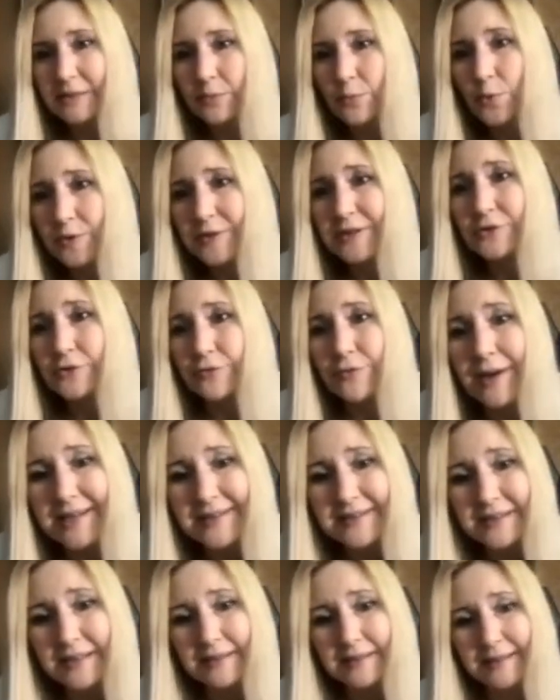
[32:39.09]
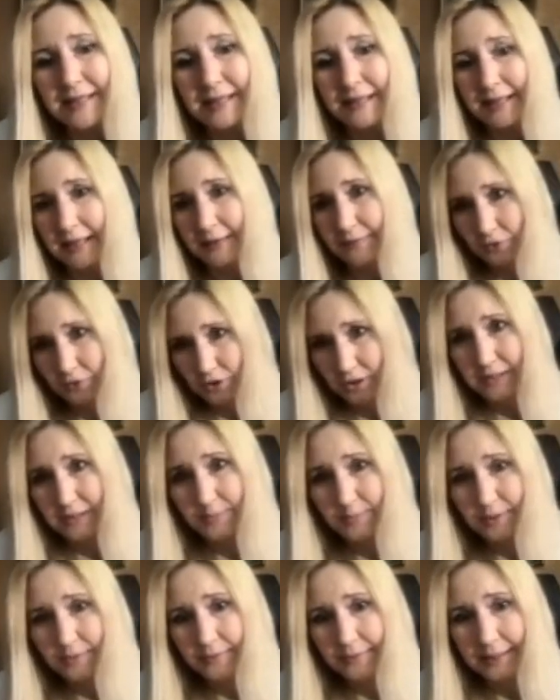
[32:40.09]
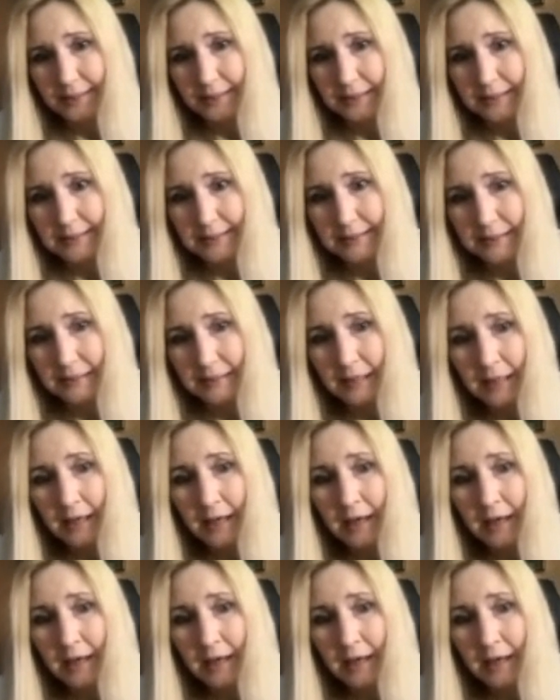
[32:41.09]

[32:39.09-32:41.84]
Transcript: worth trusting their language experience.